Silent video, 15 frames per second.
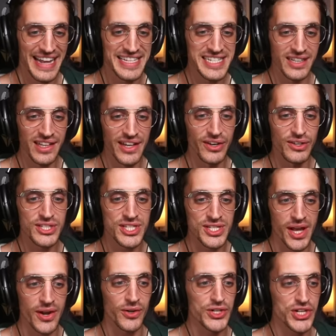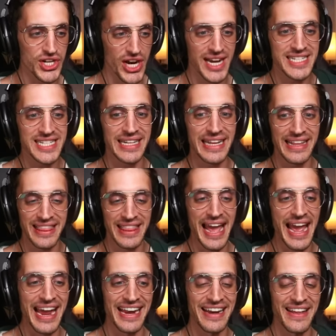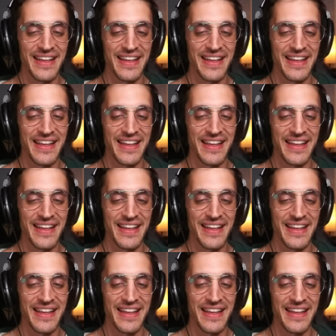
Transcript: It's little subtle shots like that